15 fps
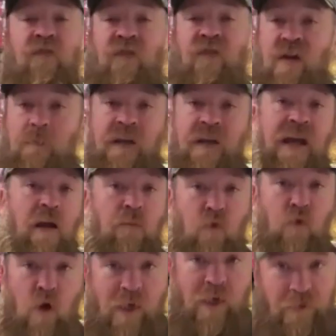them a damn
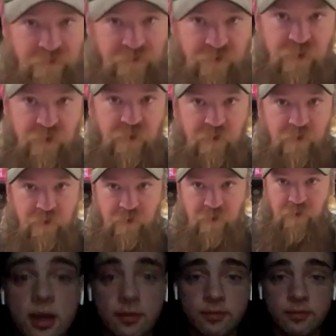raise.
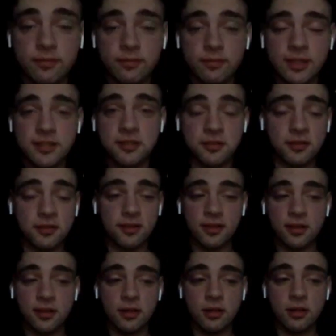Yeah,
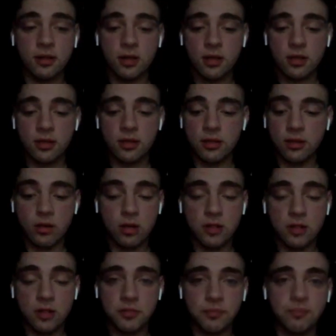they're
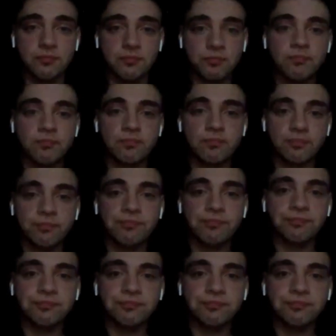awesome. Oh